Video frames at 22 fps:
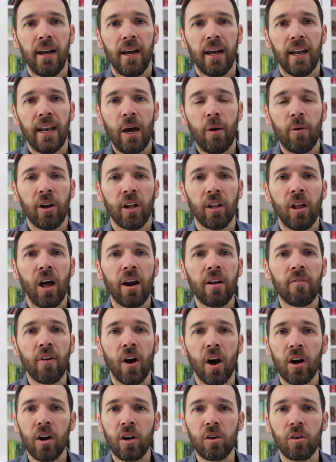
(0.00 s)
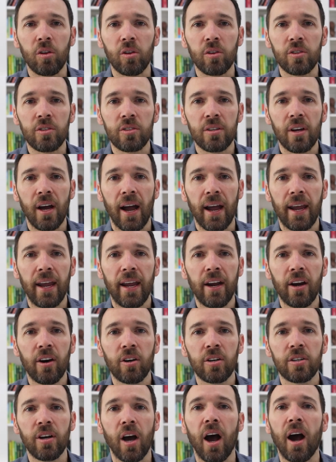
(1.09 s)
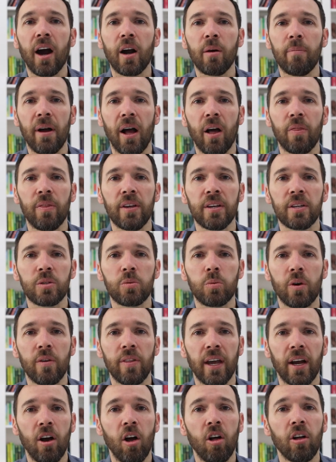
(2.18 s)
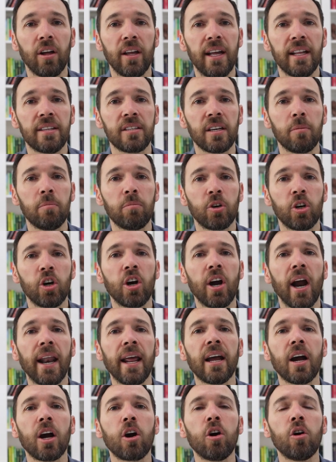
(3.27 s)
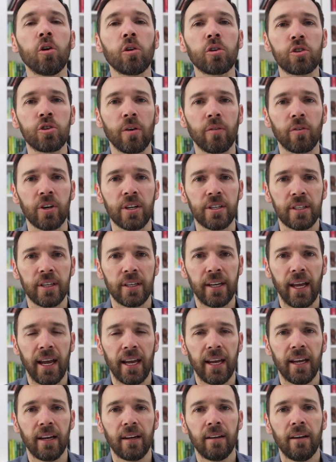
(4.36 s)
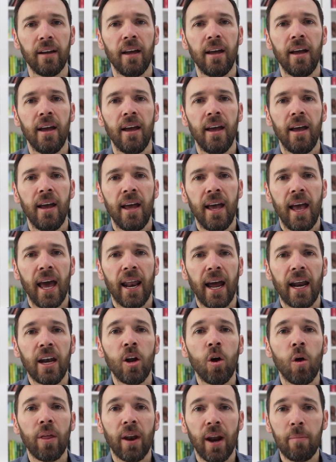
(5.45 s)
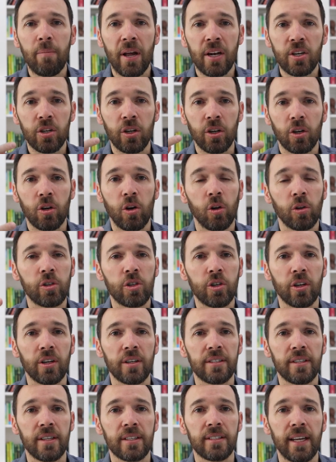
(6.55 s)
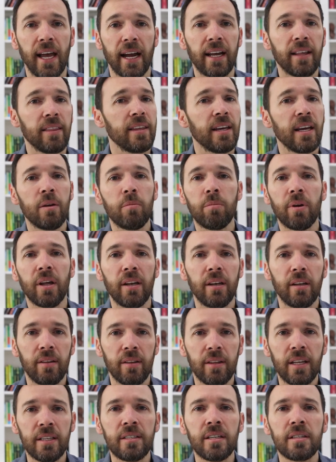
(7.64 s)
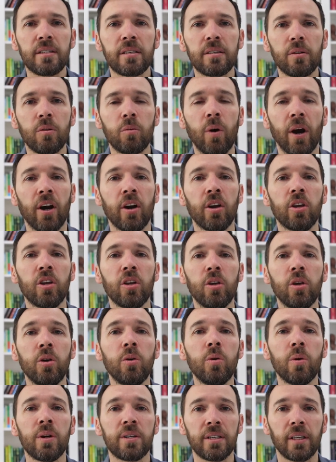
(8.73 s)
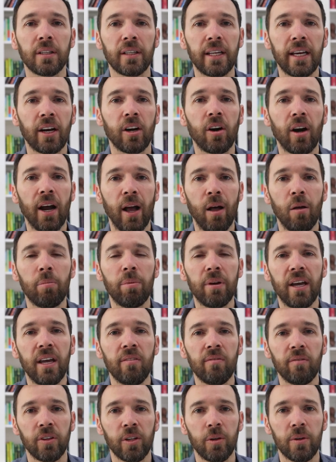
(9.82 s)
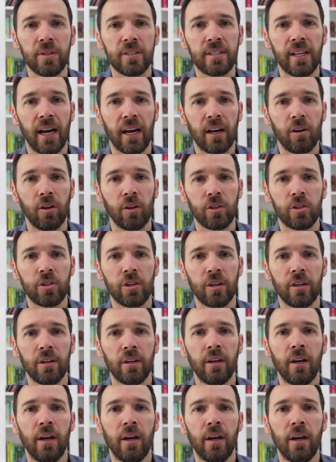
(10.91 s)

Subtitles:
Now, in a lot of articles, I hear talk about this where they call it, creating a culture of risk-taking. And I know that I mentioned culture as the second thing, but this is where you as a leader help influence that culture.